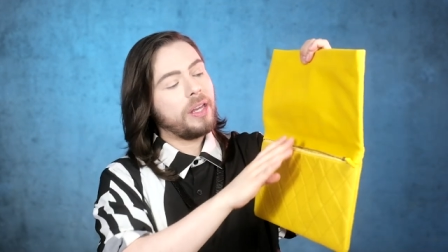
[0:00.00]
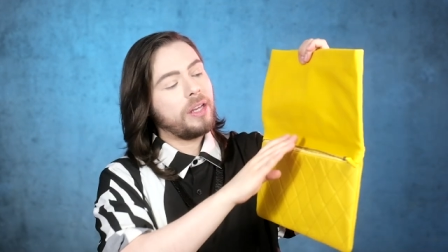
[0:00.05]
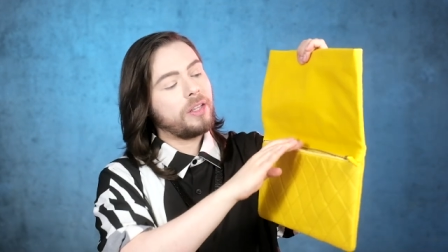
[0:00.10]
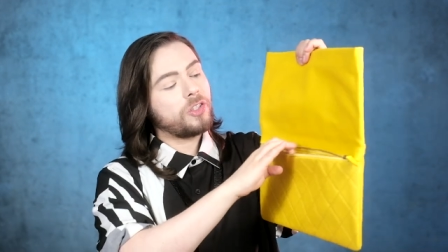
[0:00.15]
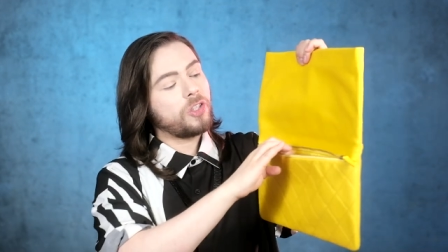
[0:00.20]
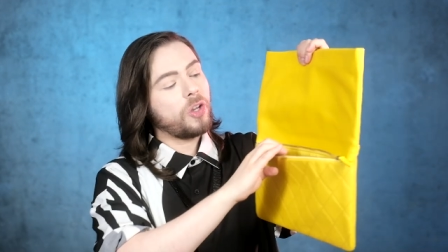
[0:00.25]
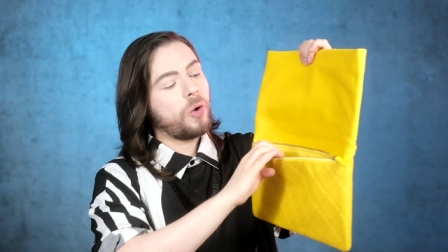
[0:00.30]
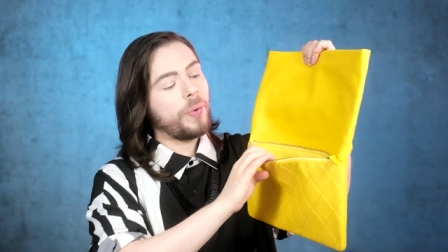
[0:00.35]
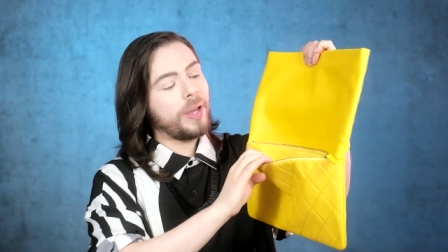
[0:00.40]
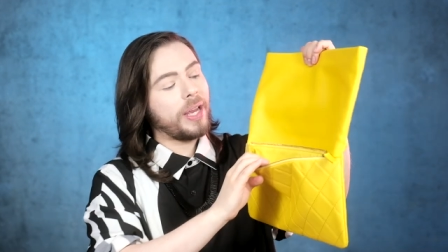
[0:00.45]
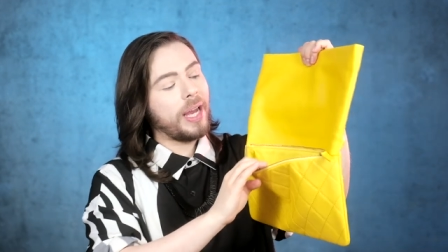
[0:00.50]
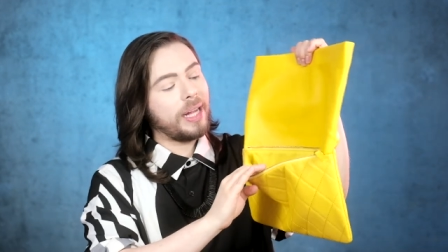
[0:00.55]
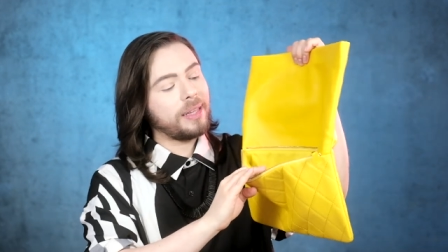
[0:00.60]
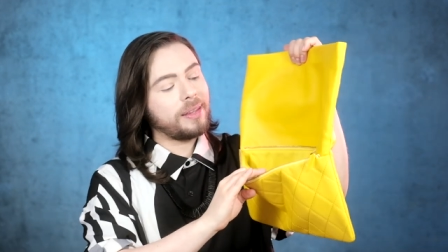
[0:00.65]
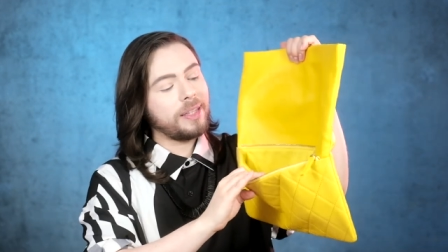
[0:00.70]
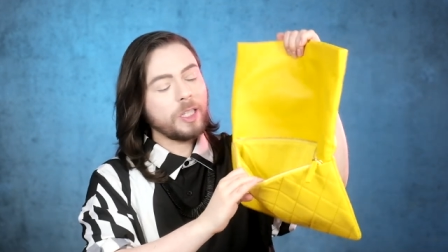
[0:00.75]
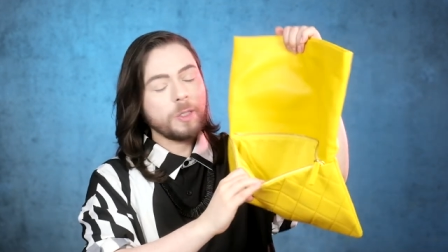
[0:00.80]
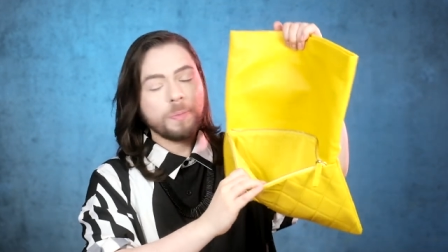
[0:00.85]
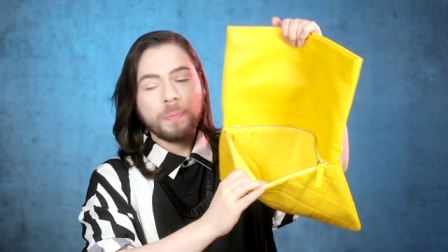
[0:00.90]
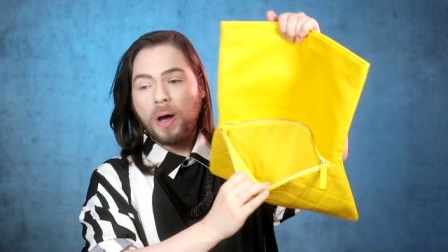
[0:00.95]
so we
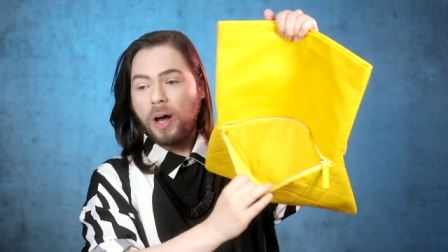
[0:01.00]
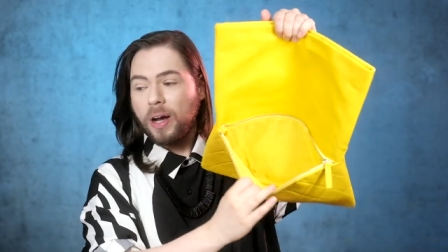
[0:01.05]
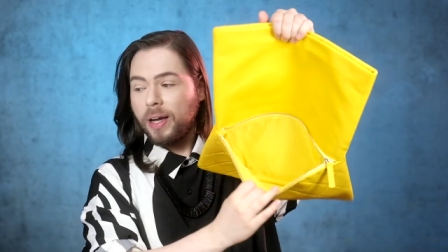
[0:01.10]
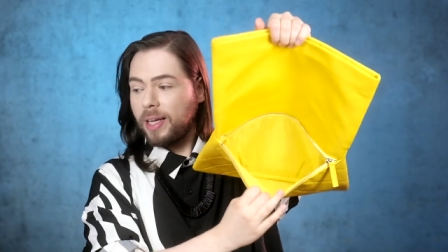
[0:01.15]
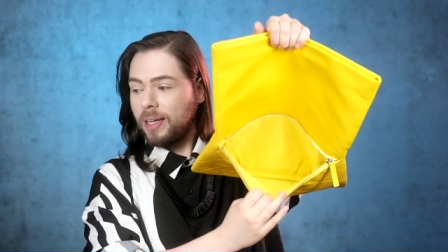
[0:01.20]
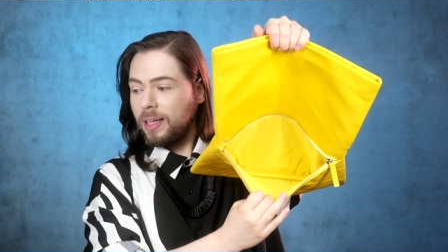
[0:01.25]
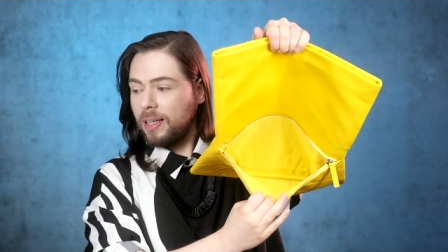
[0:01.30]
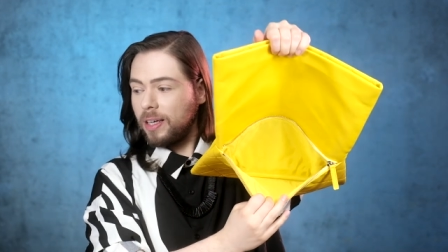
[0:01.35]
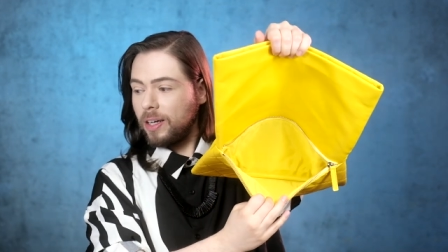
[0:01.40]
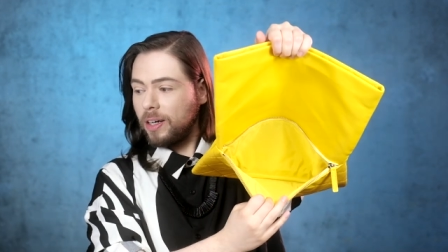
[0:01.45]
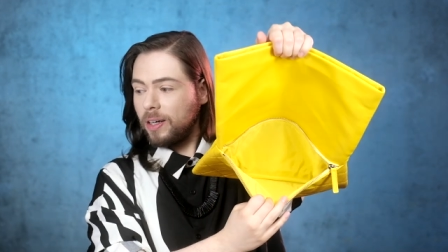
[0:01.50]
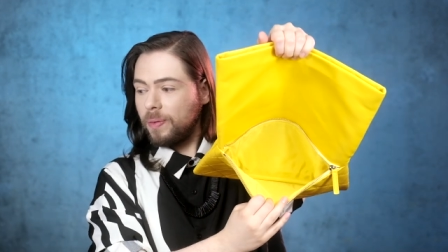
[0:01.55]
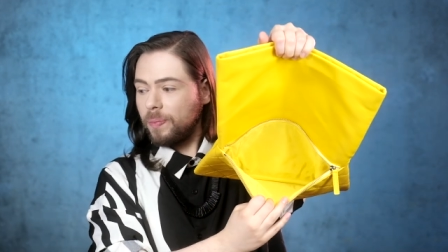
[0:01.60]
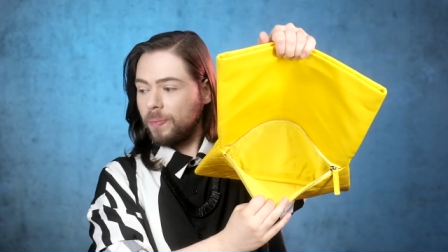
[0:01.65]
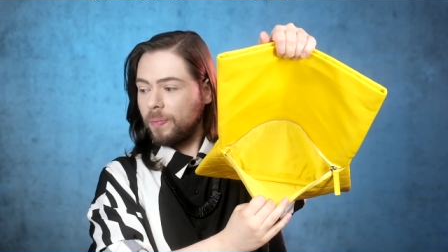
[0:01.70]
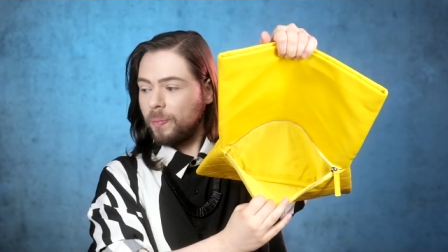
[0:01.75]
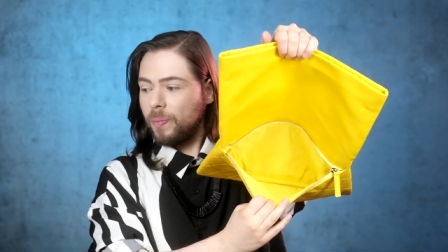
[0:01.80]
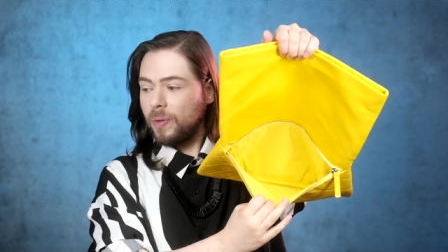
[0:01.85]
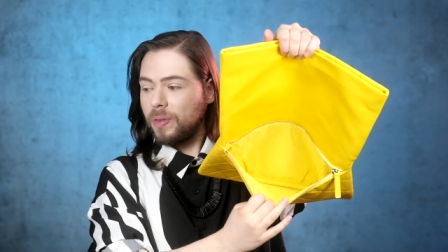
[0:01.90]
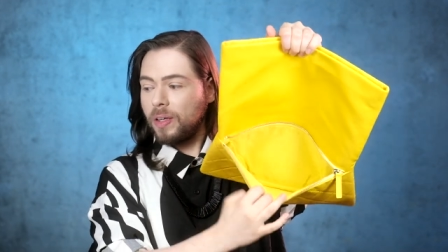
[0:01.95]
got this pocket here
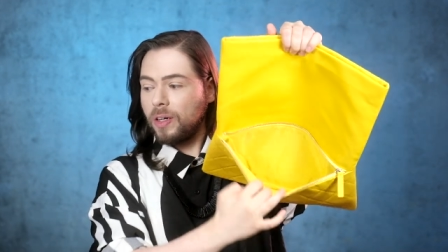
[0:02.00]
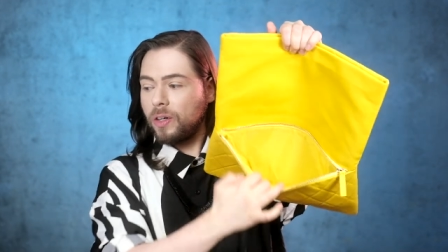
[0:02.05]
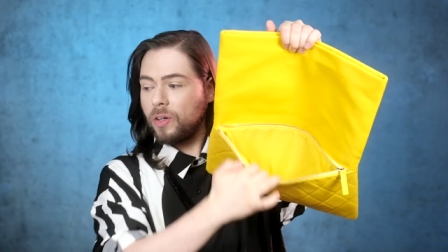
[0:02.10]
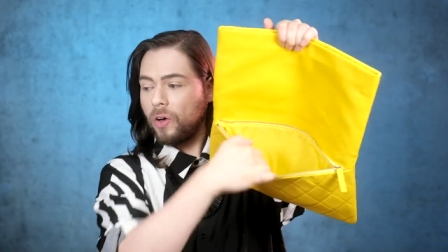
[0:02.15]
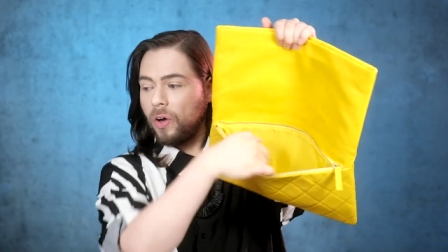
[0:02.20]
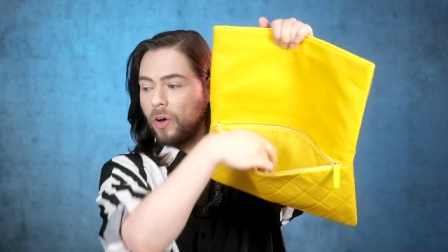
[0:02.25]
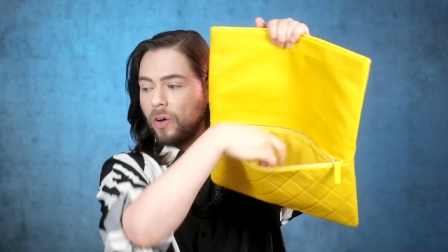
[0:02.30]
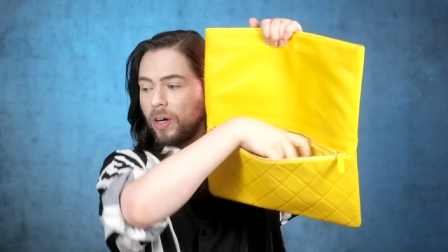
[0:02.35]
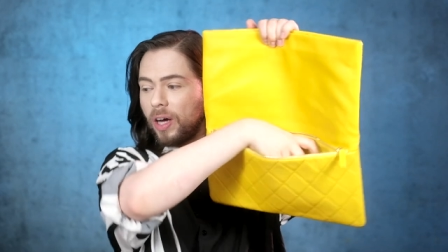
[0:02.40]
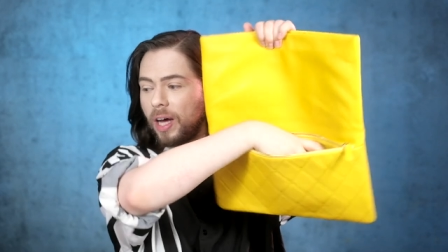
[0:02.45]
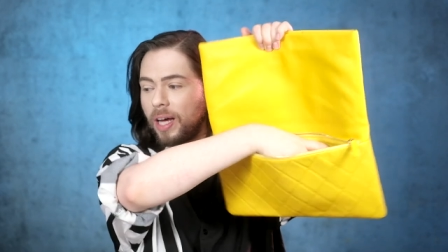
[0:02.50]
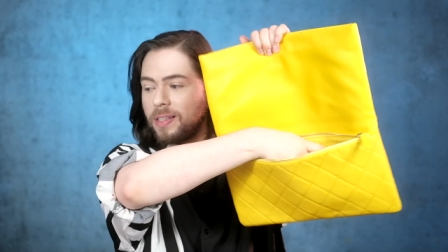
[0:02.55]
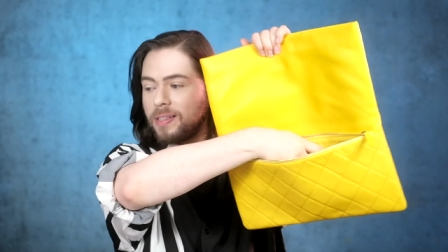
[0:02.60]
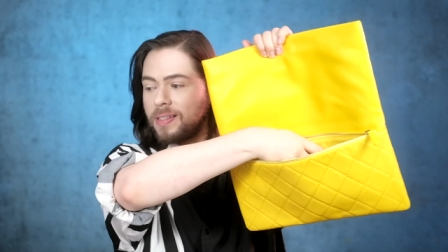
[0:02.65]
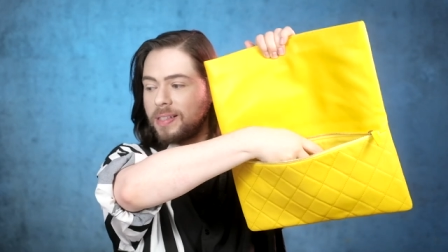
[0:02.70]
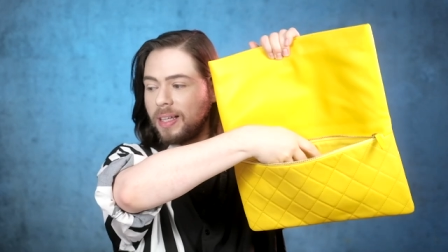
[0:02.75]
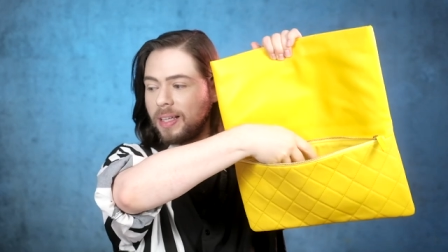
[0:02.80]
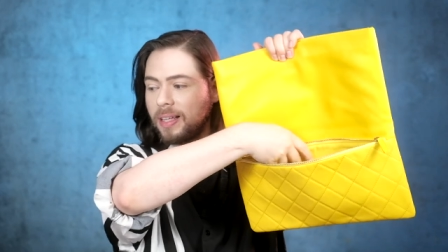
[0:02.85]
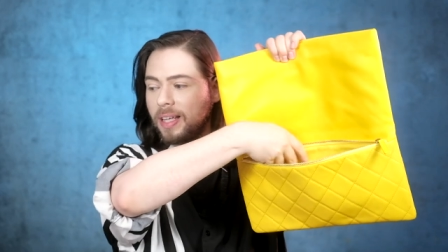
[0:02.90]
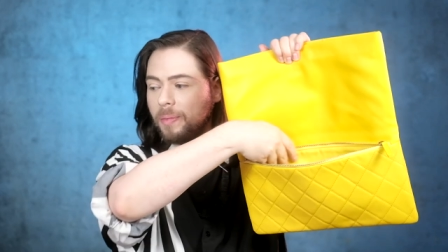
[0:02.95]
with the Gros Grand
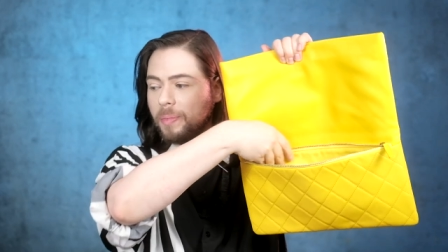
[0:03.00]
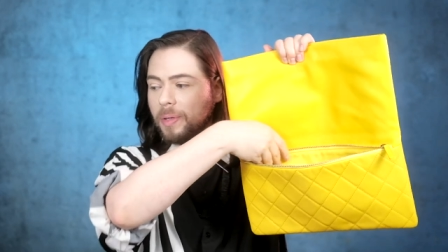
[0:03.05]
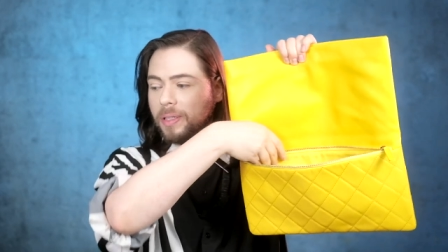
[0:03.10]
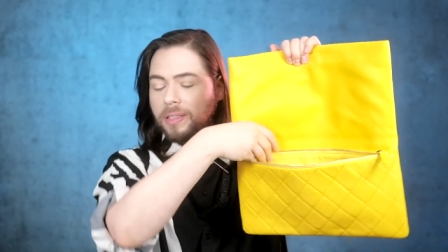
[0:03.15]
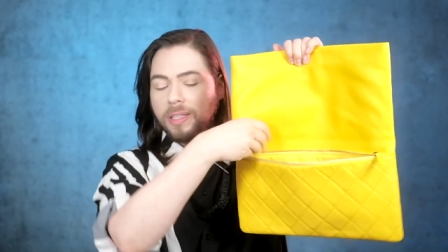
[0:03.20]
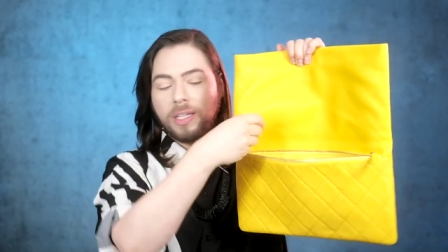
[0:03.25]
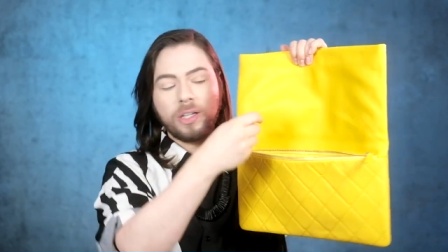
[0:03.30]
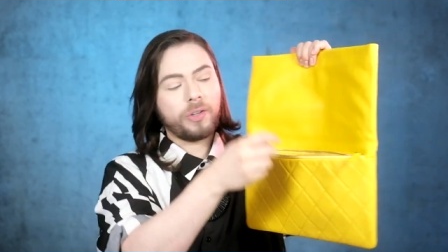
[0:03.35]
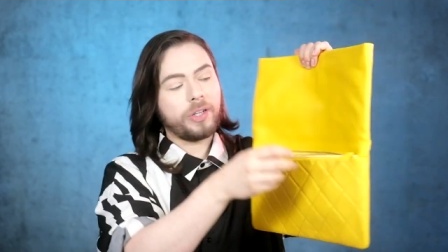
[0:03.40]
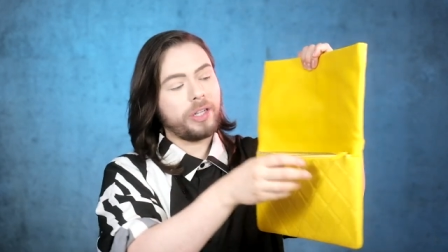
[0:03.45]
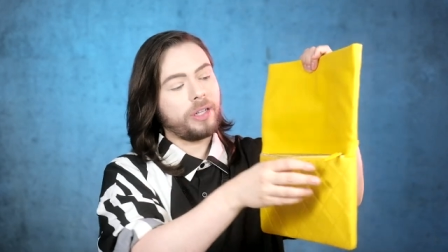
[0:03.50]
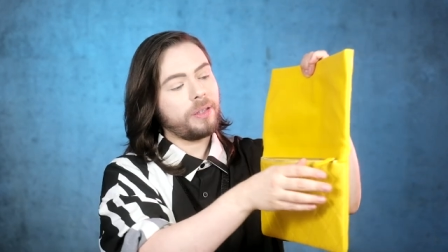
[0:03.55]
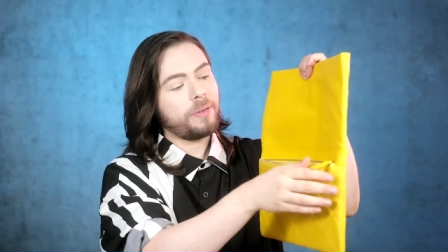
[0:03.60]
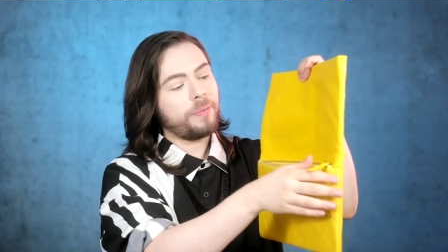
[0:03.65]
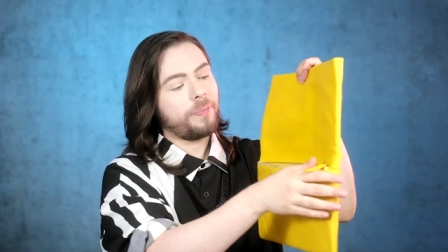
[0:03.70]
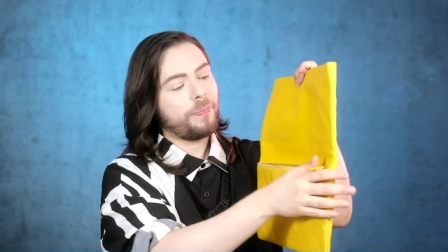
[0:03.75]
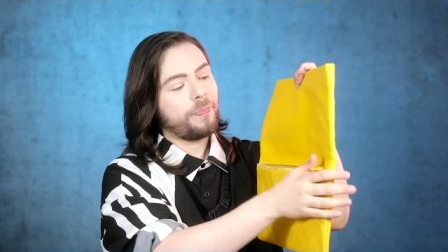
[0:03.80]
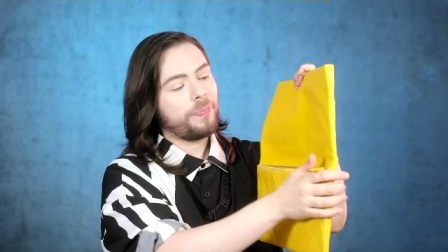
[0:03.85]
silky material,